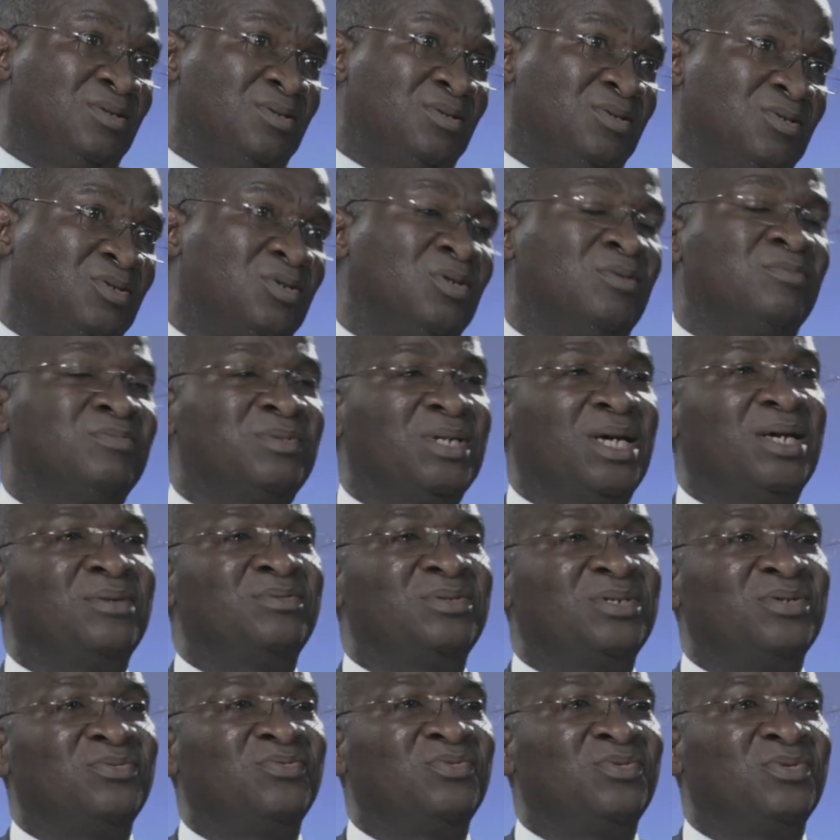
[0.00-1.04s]

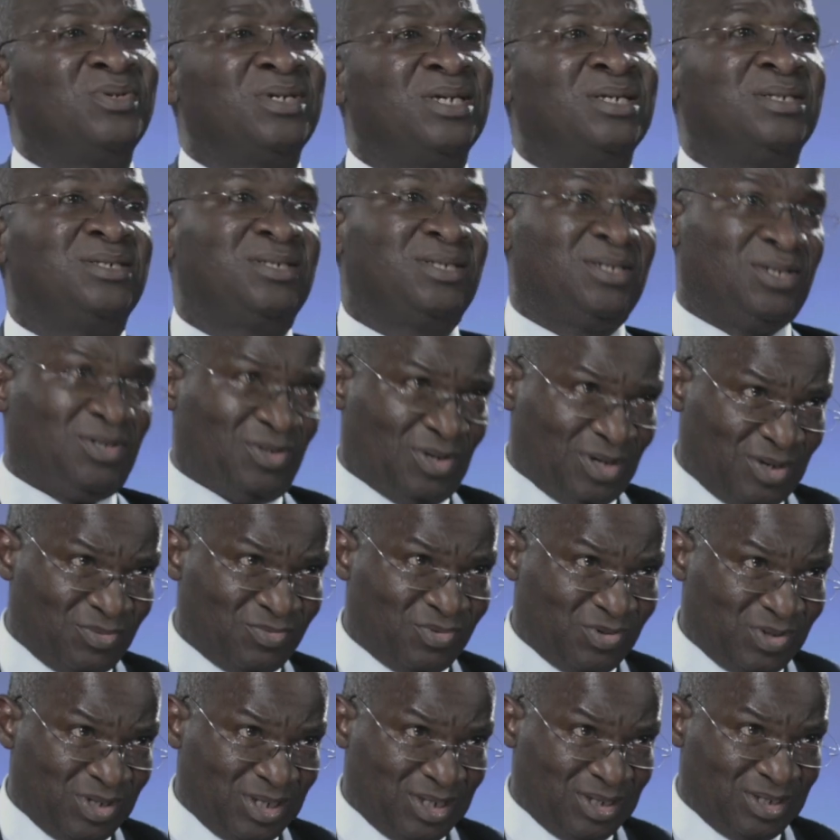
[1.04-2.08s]
Sometimes even a senior
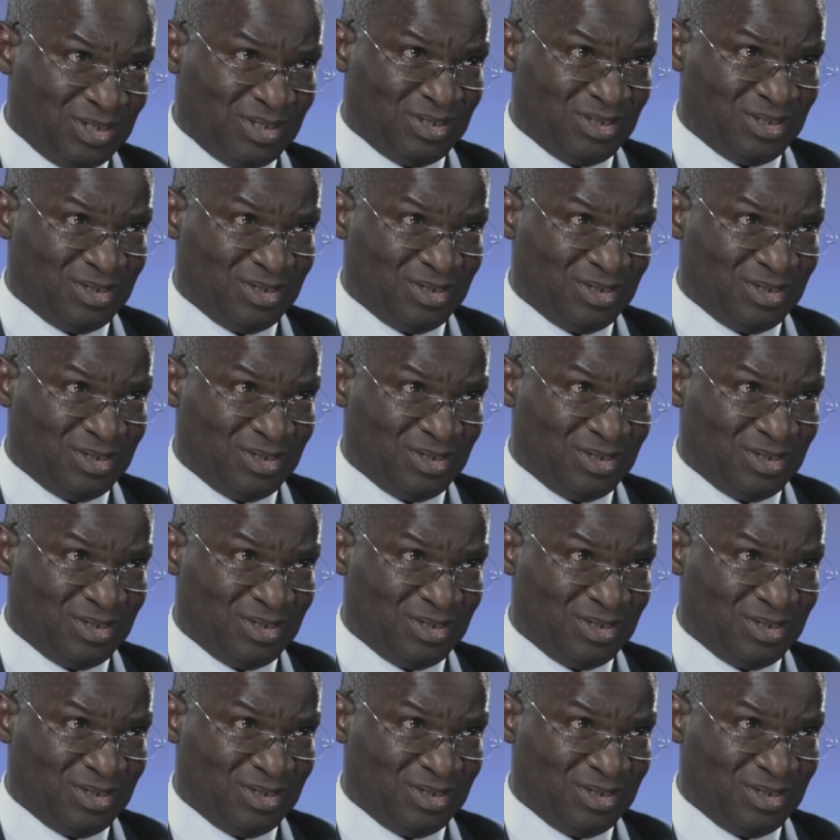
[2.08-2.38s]
advocate.